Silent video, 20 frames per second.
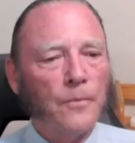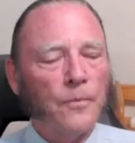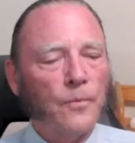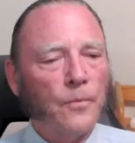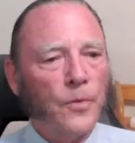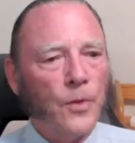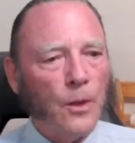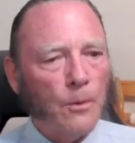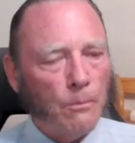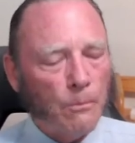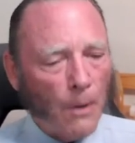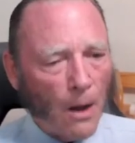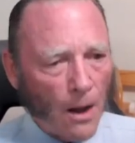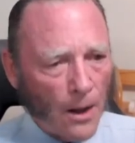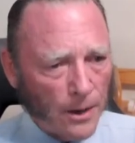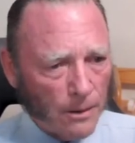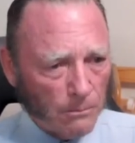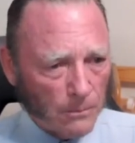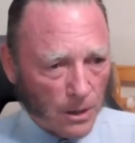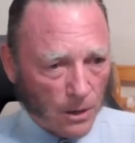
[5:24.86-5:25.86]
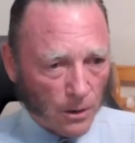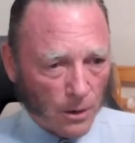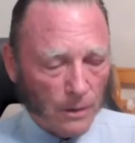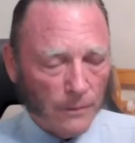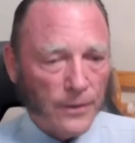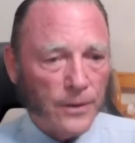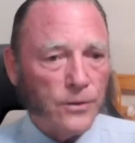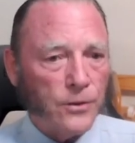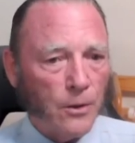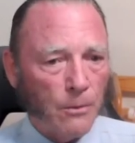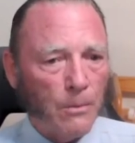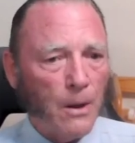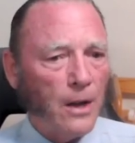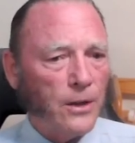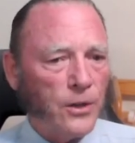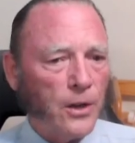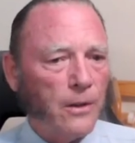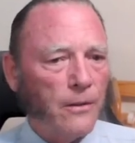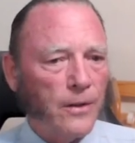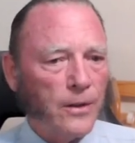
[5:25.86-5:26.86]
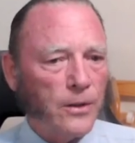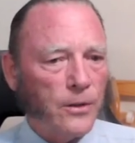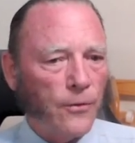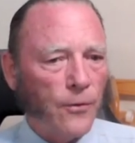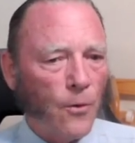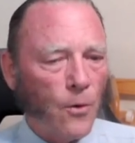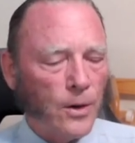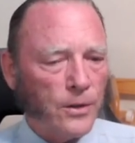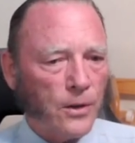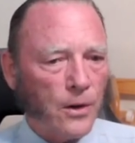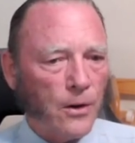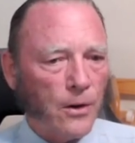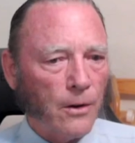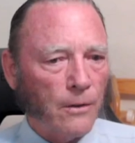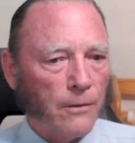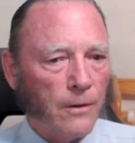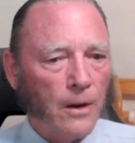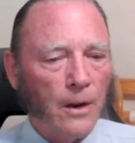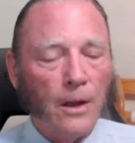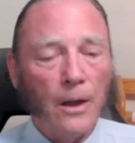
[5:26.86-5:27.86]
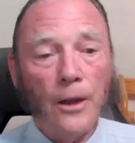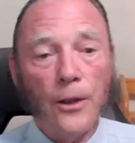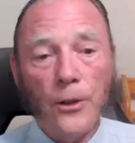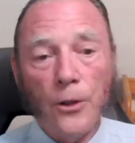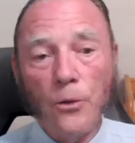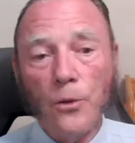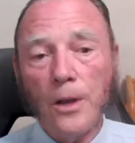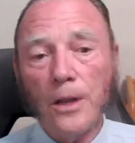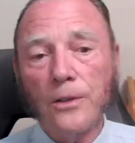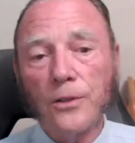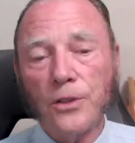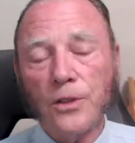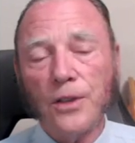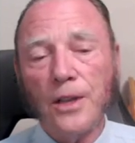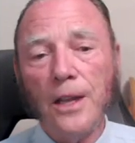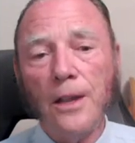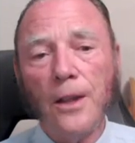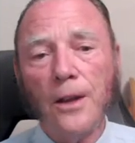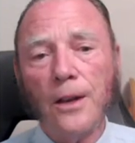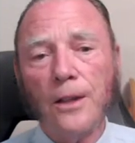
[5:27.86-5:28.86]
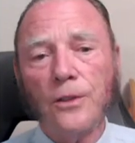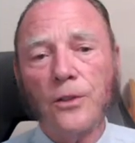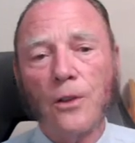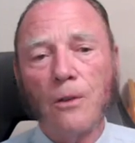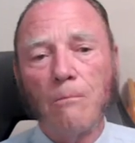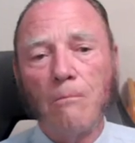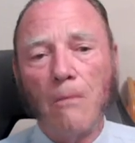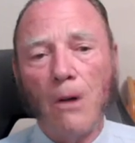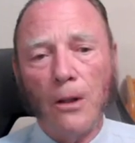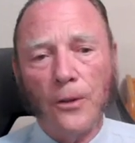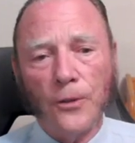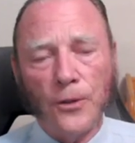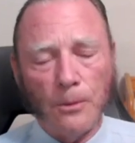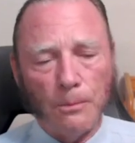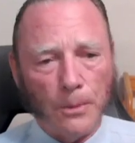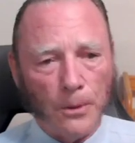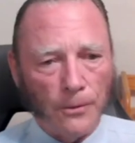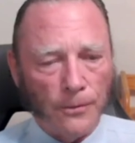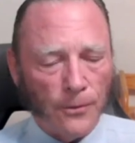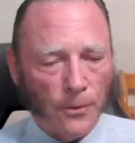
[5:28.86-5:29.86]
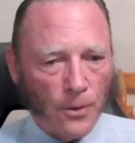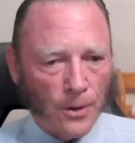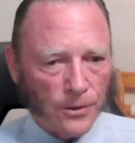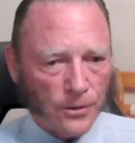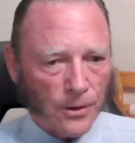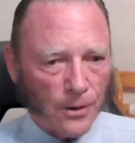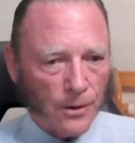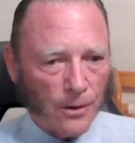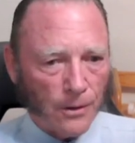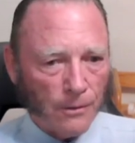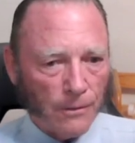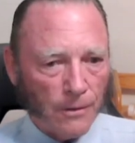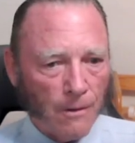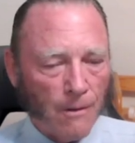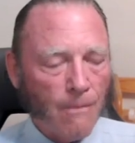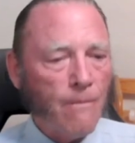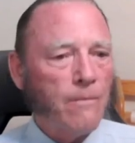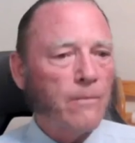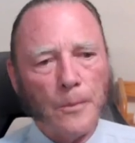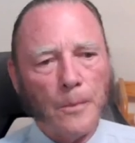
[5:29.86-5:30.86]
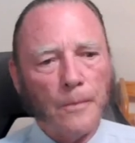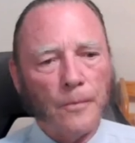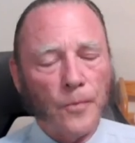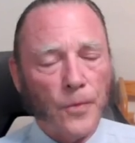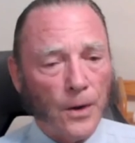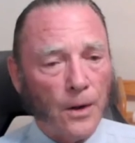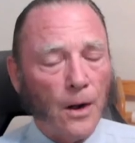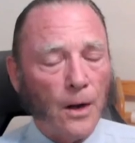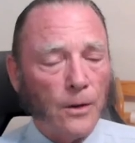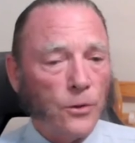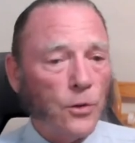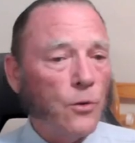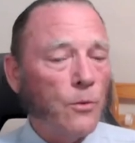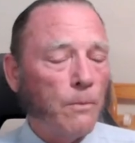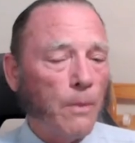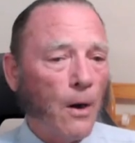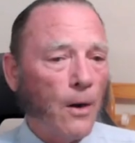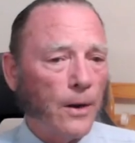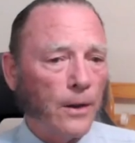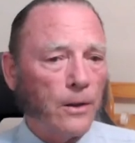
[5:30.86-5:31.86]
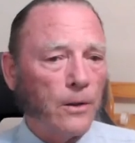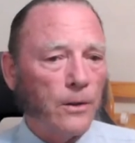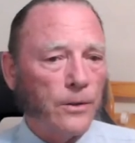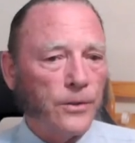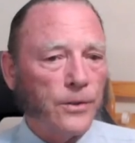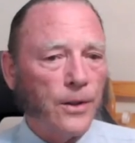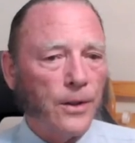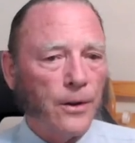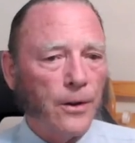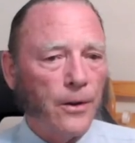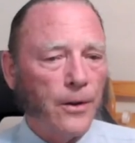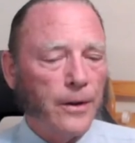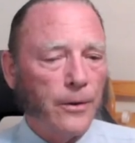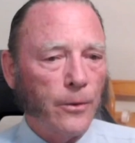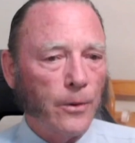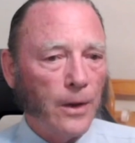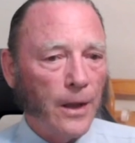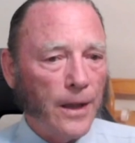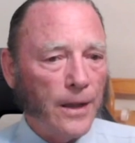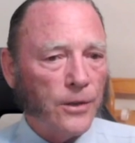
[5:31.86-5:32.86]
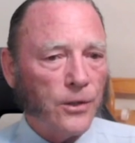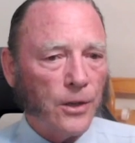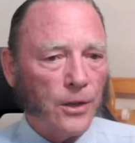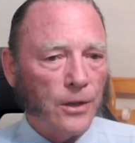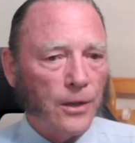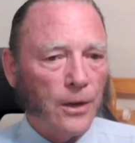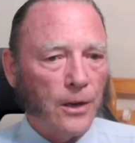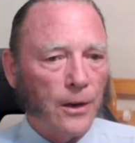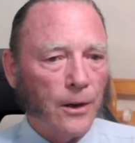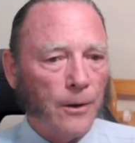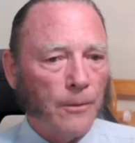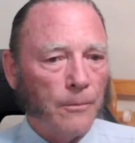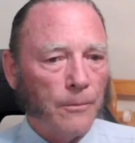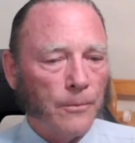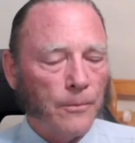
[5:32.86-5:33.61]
The bottom curve is the Boscovich force curve. You can see that it's a multiple force curve. There are 2 particles that are in relation here.